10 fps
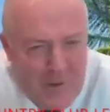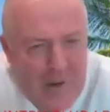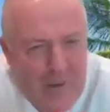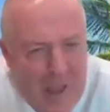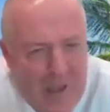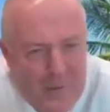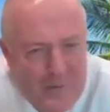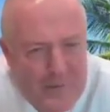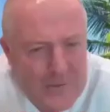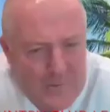So how are
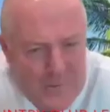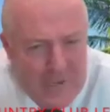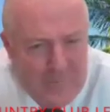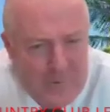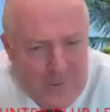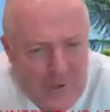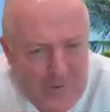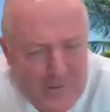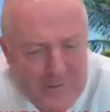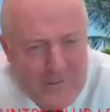you associated with
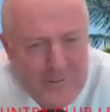Jonas?